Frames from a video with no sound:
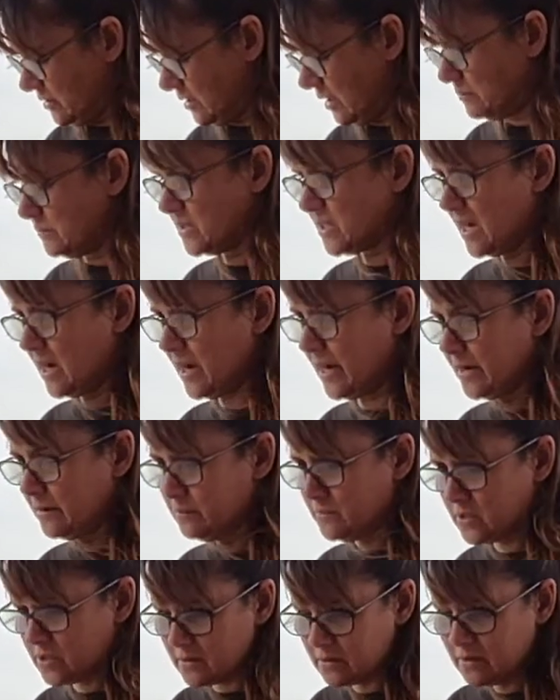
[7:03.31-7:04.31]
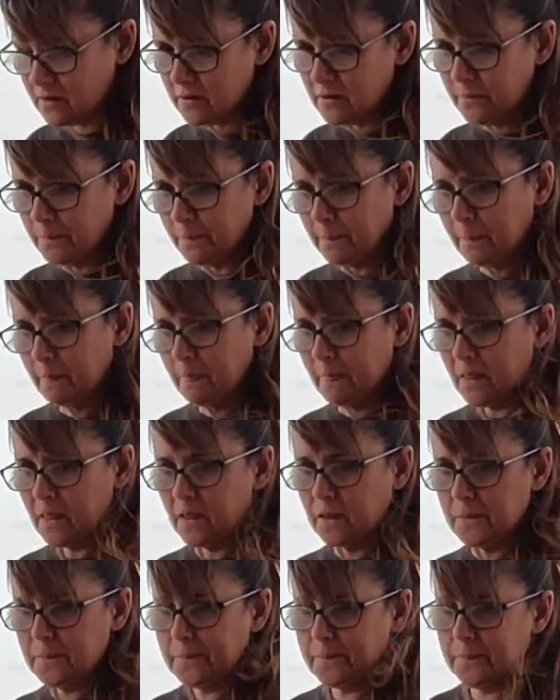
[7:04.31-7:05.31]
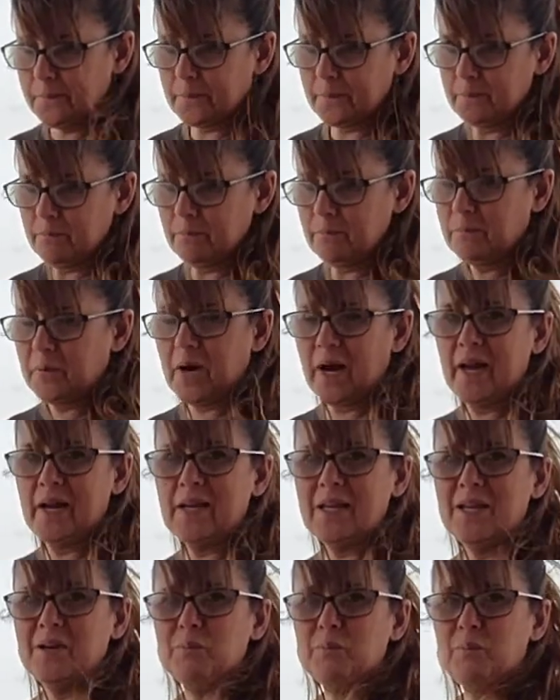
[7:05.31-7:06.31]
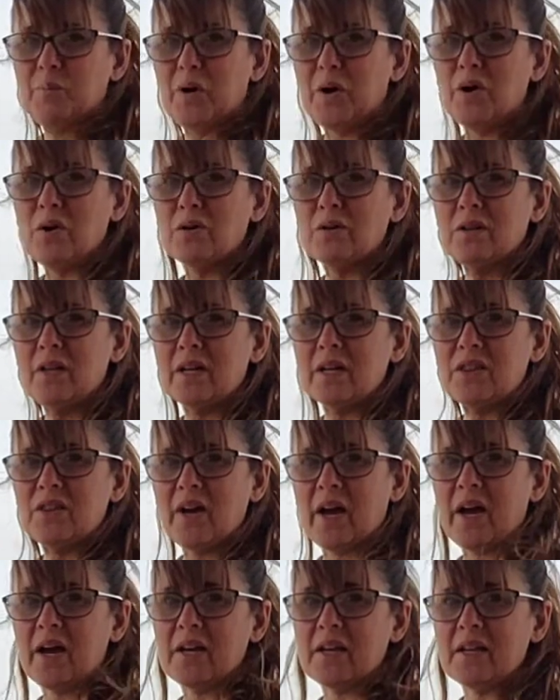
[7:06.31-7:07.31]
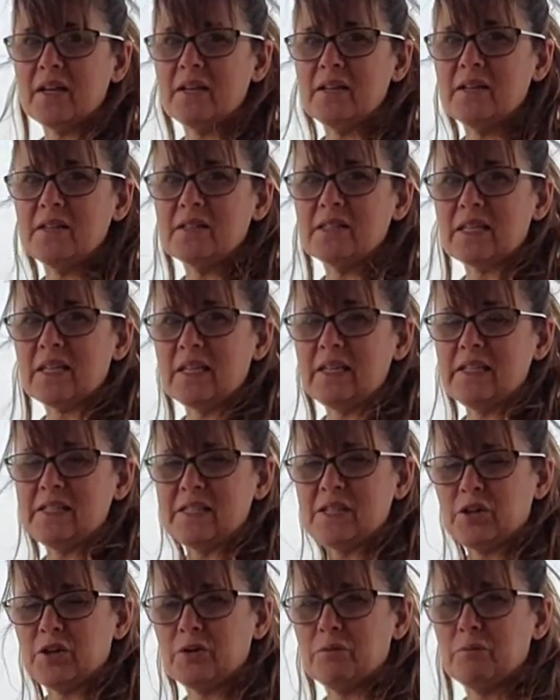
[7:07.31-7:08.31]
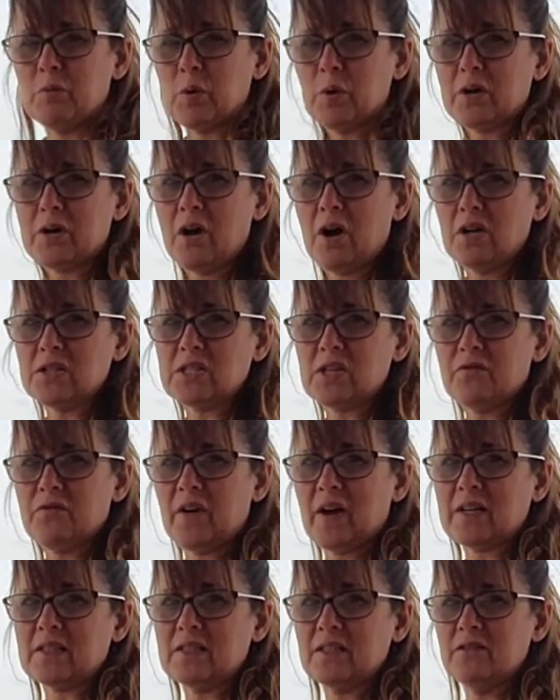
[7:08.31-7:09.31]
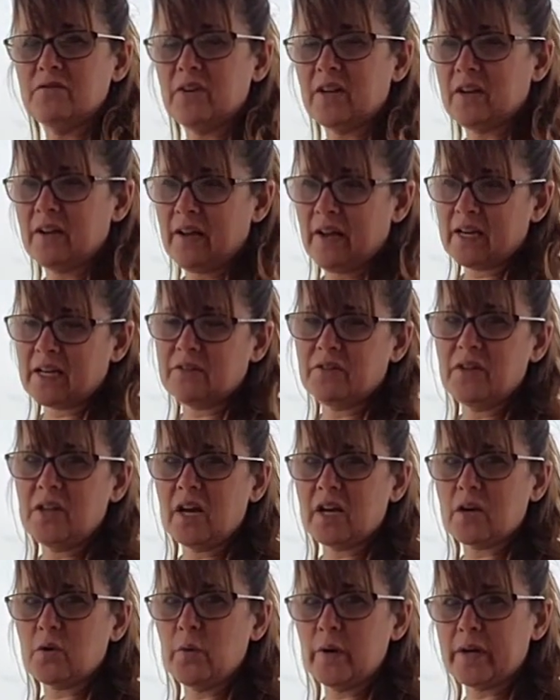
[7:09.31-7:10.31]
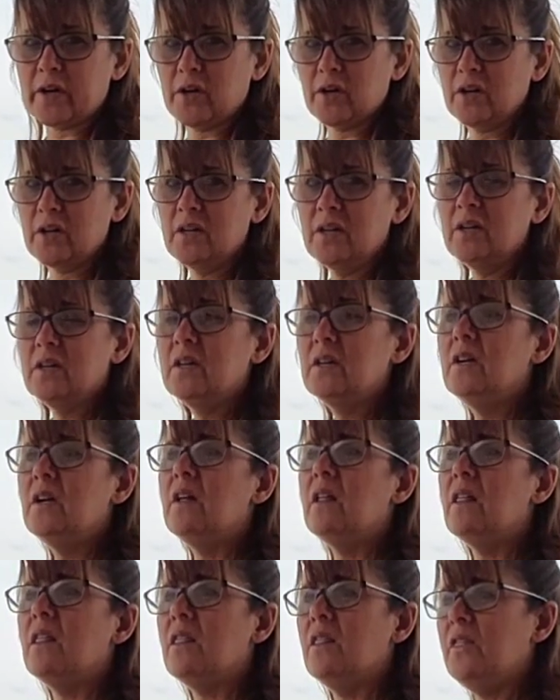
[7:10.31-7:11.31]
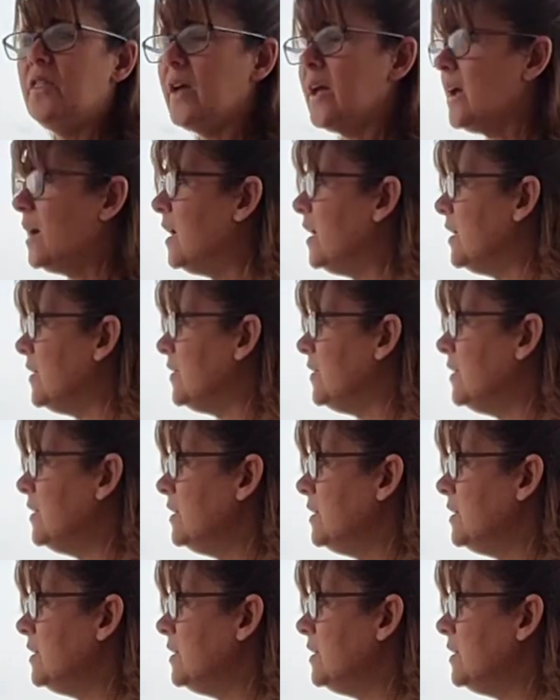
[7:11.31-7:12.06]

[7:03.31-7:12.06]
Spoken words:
Sometimes buying in bulk like that is easier and more cost effective and a heck of a lot quicker than